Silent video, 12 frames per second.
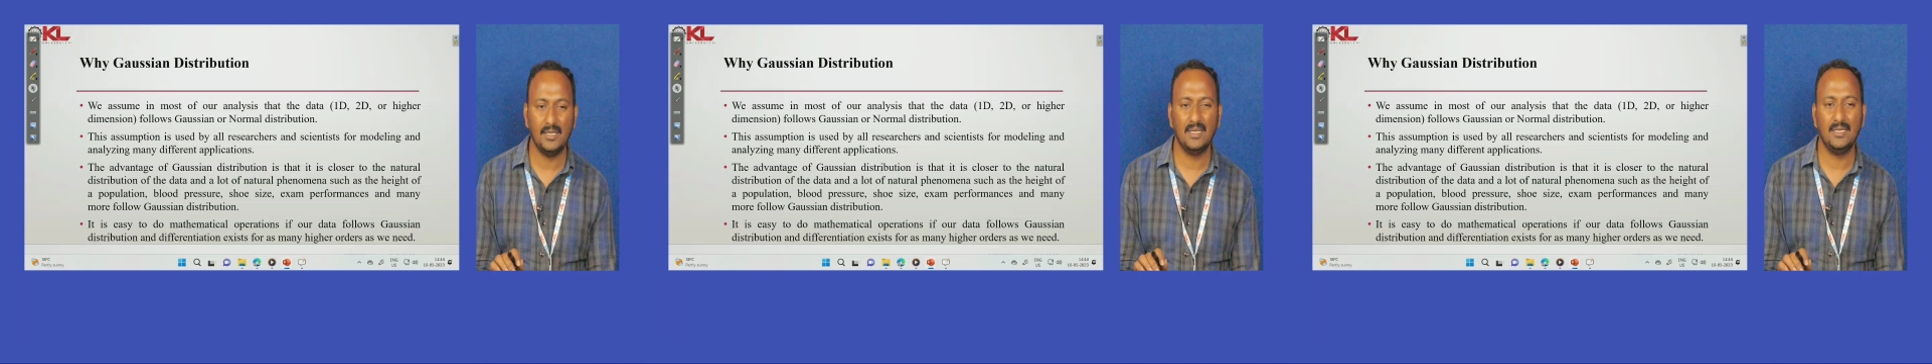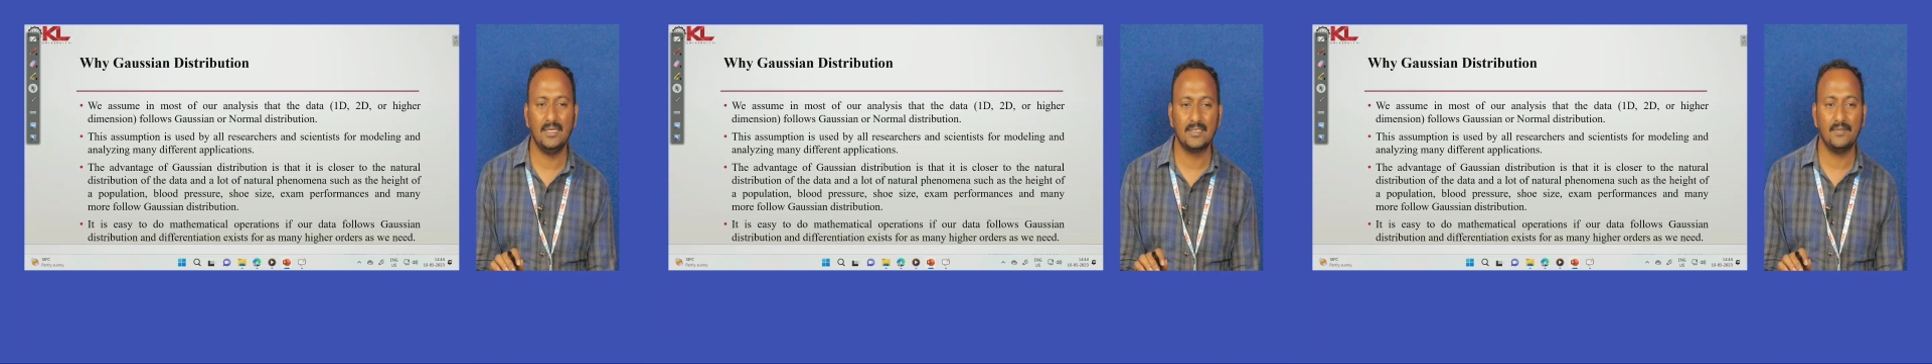then
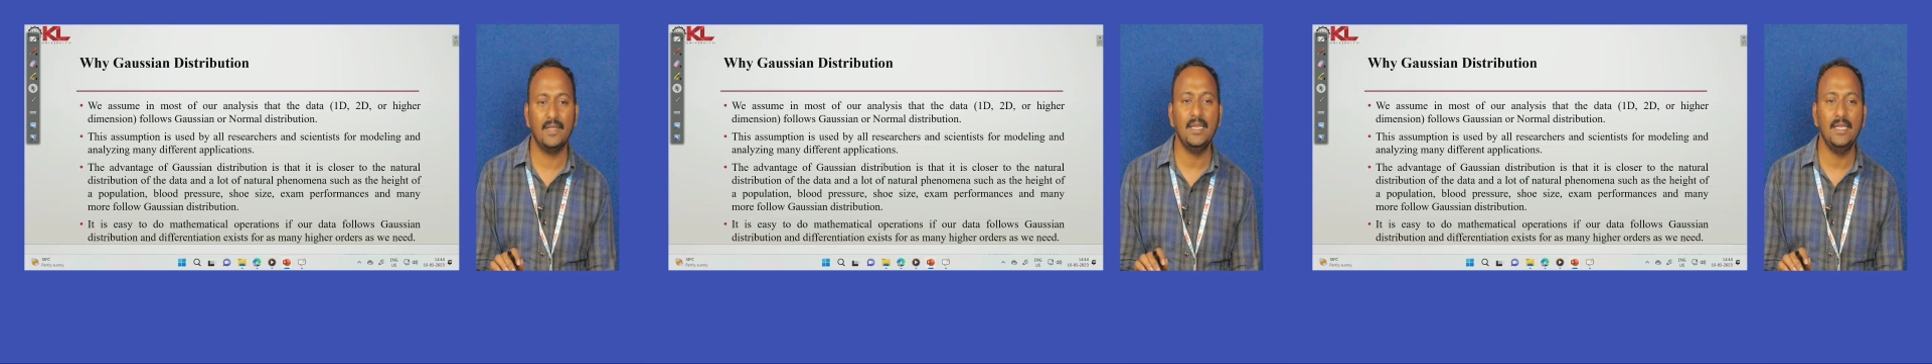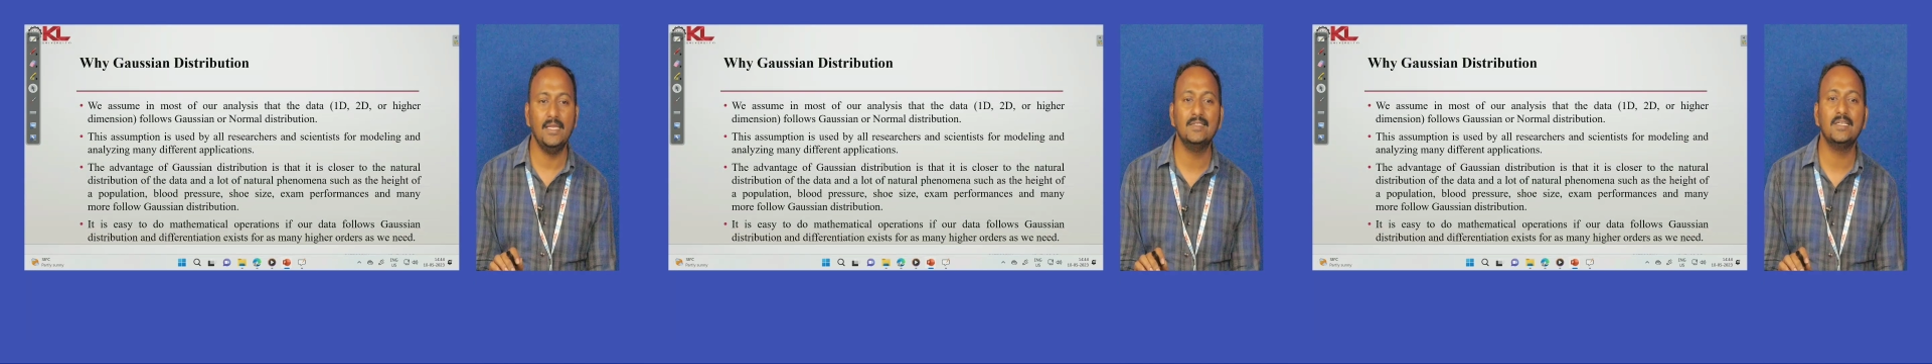it's very
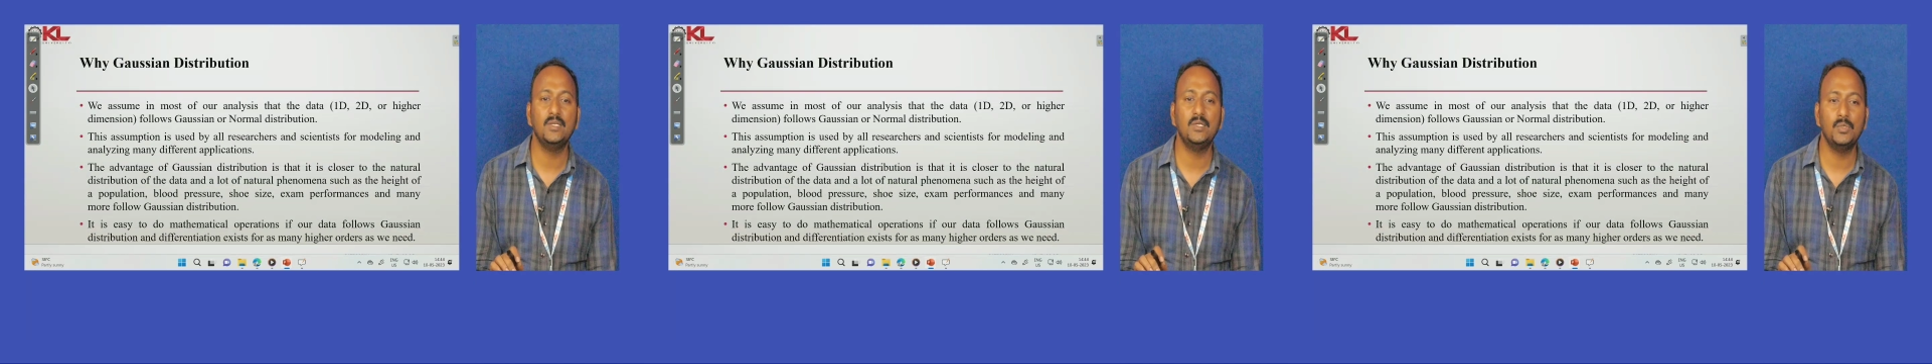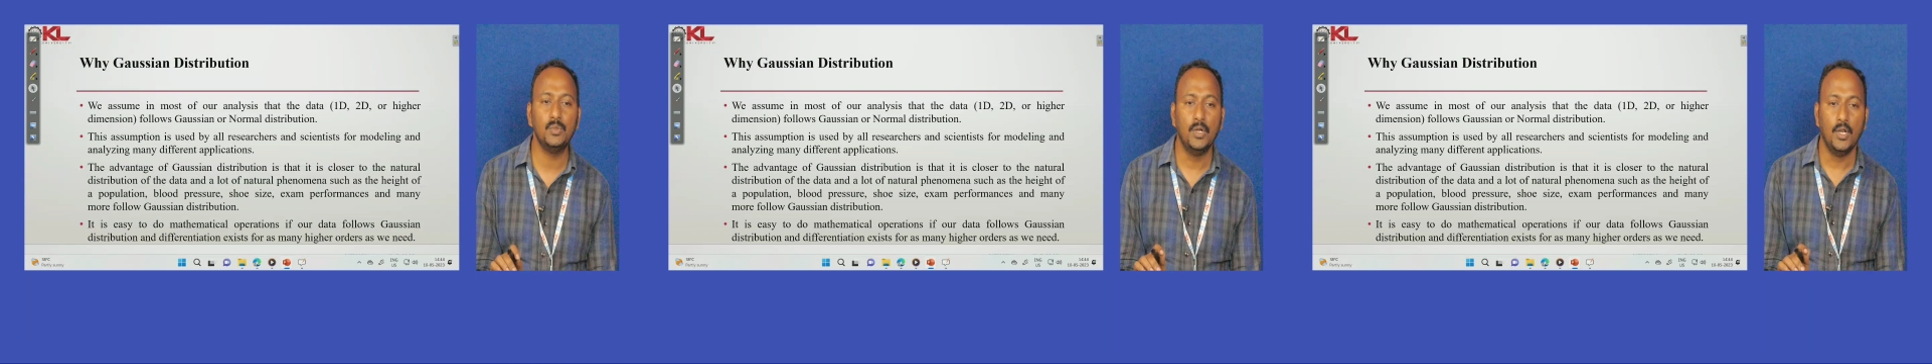easy
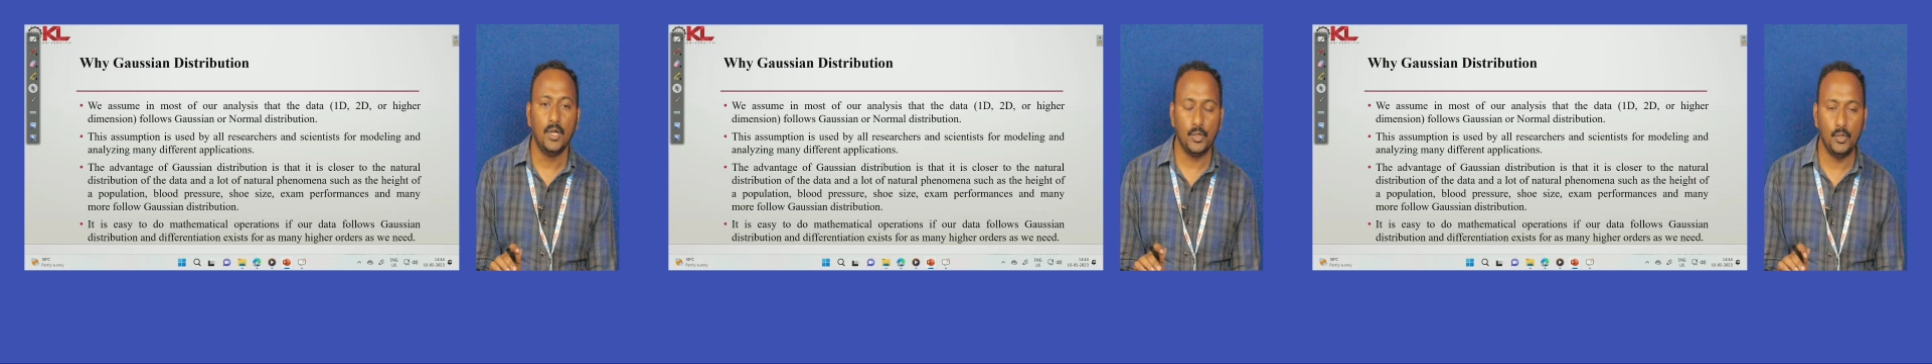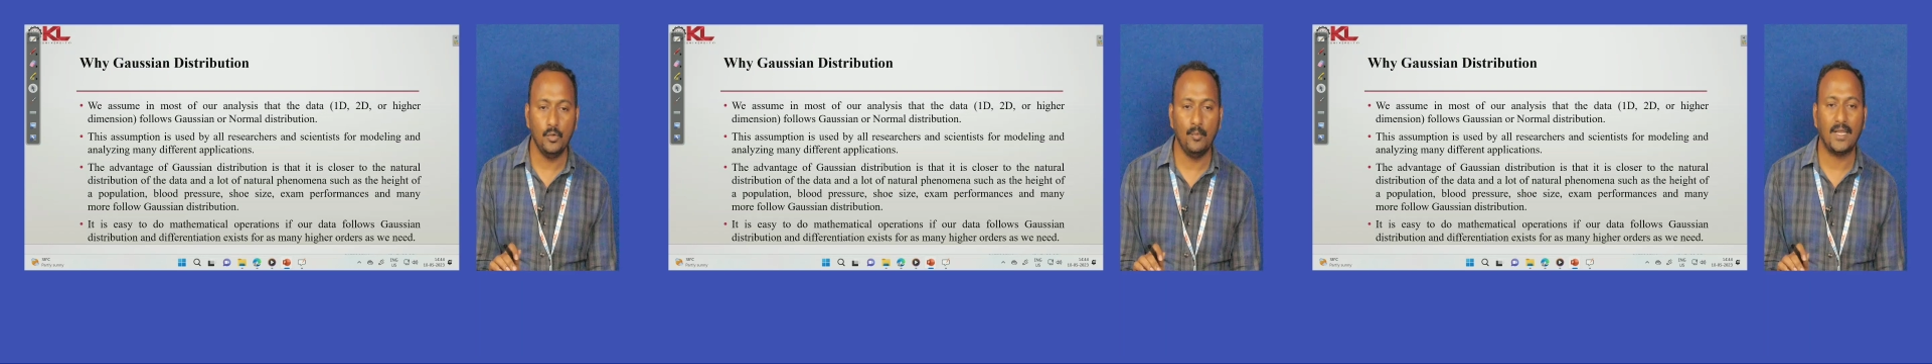to
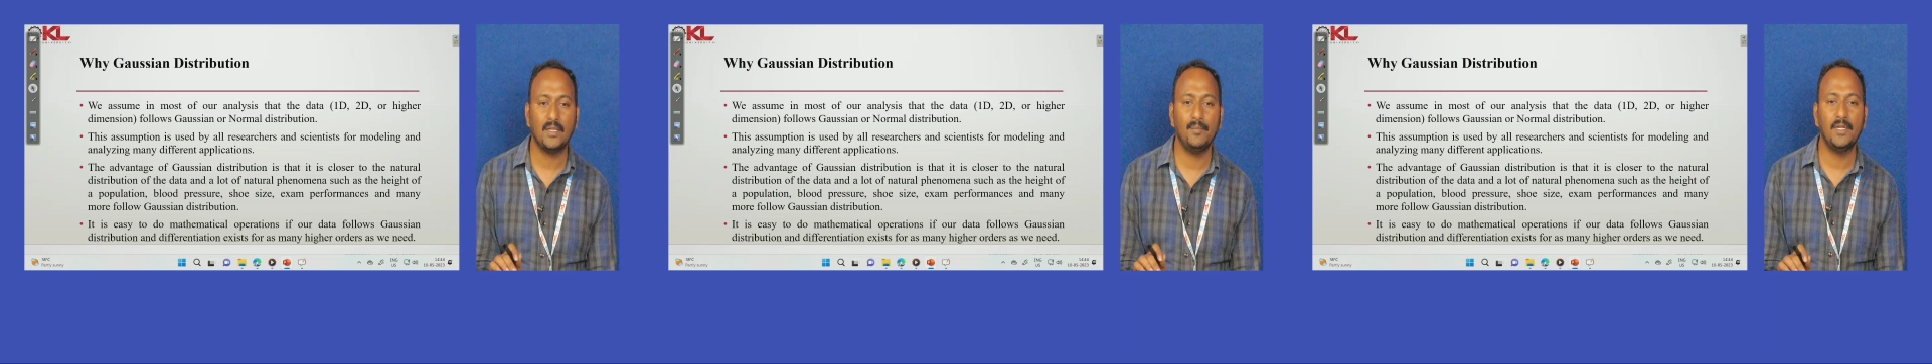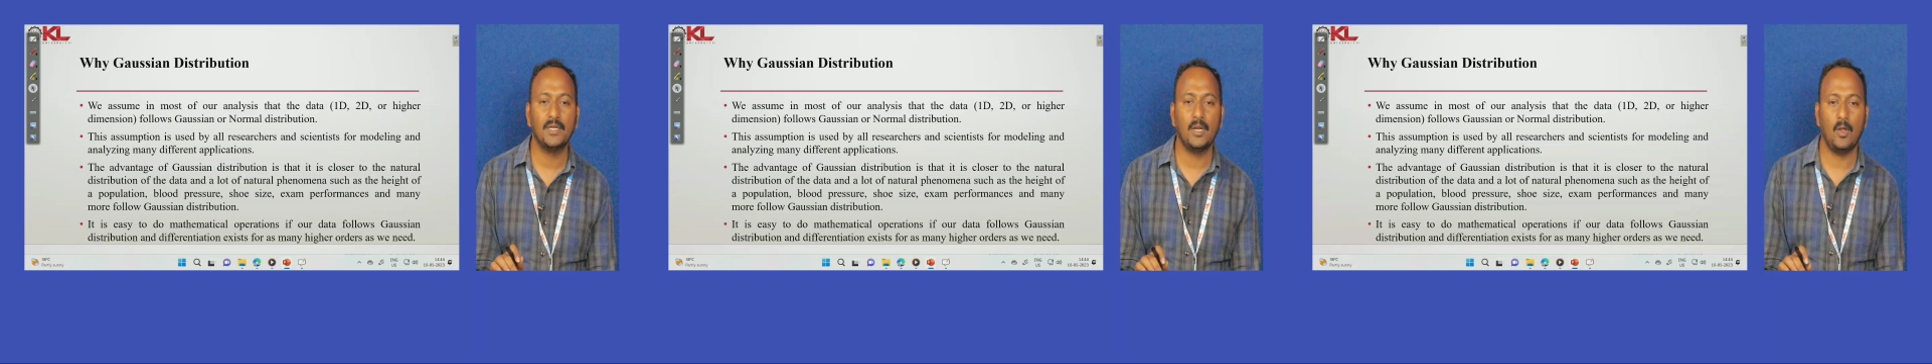do
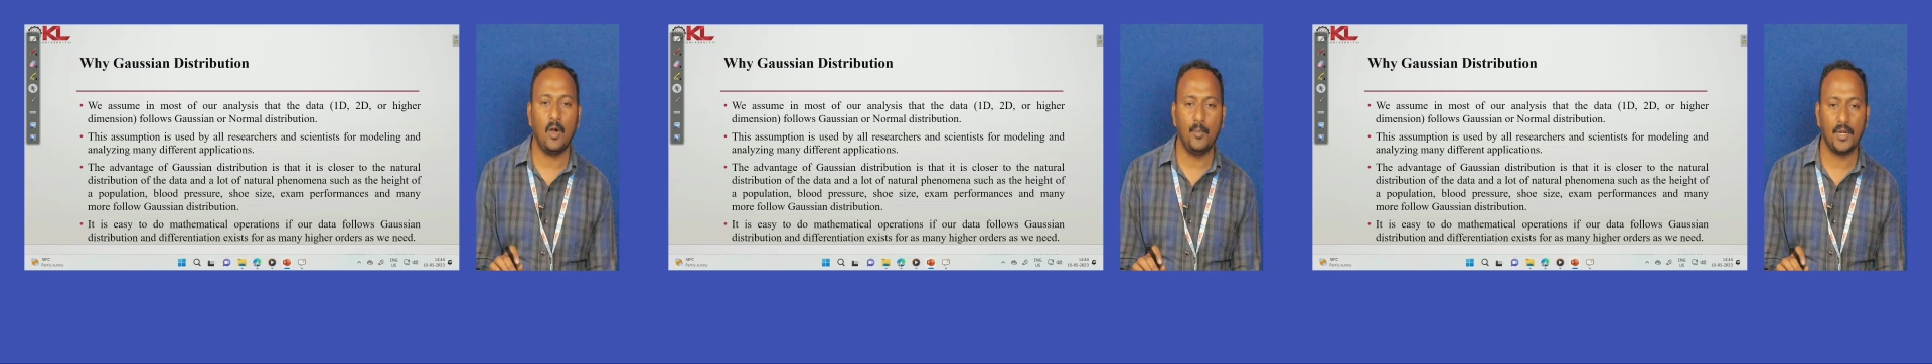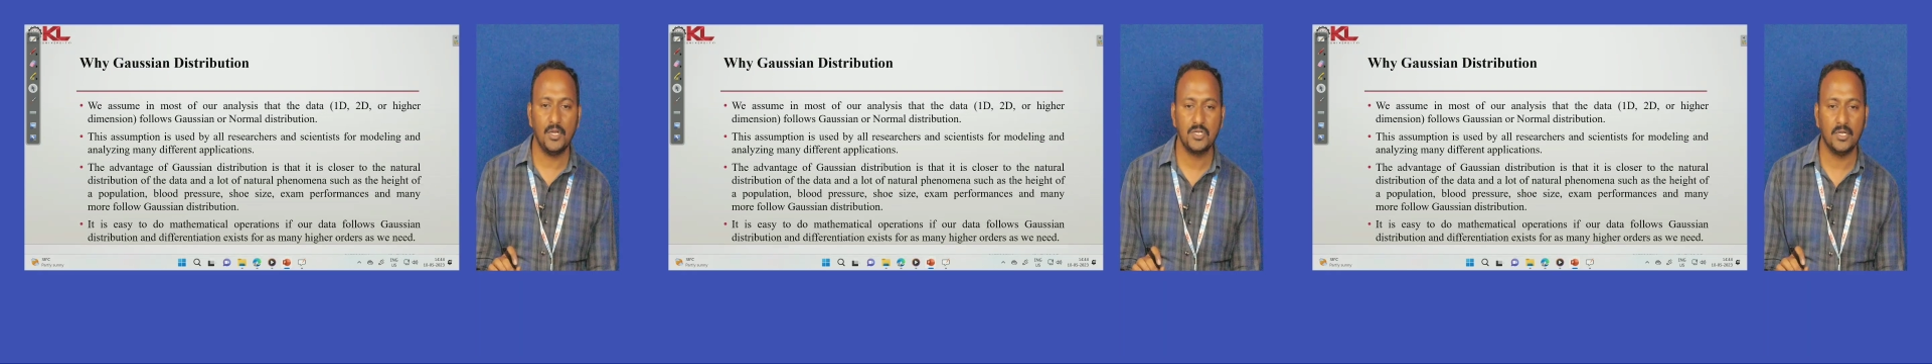mathematical
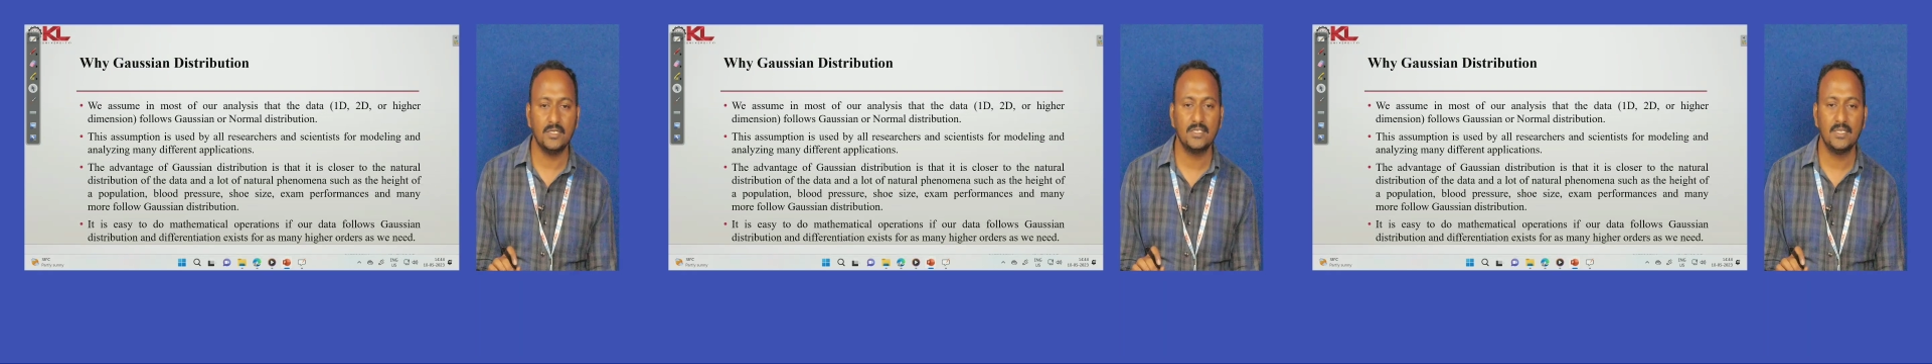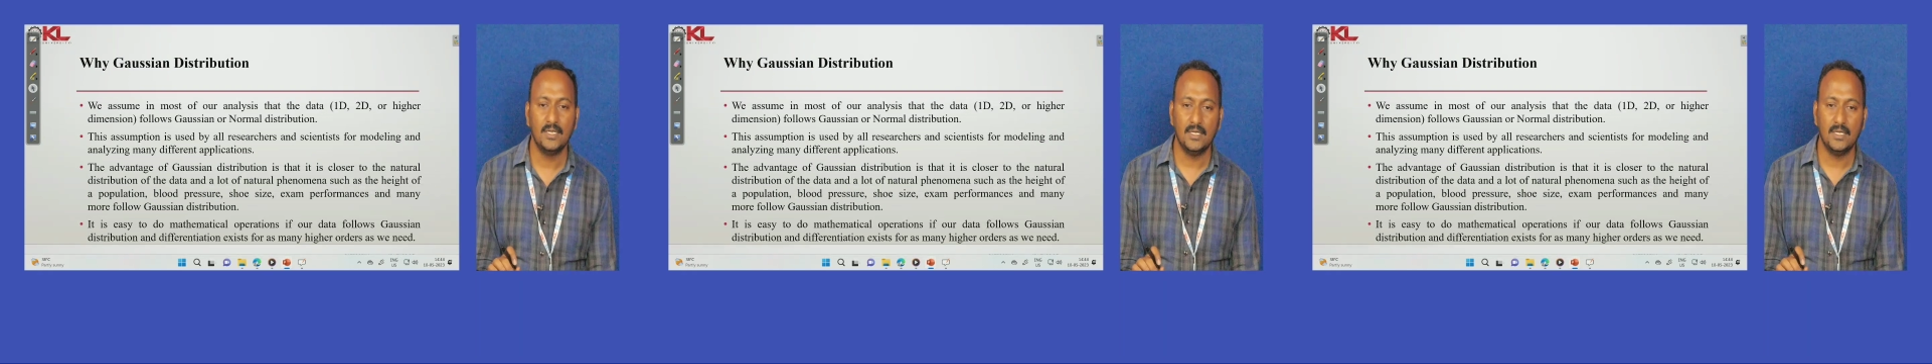operations.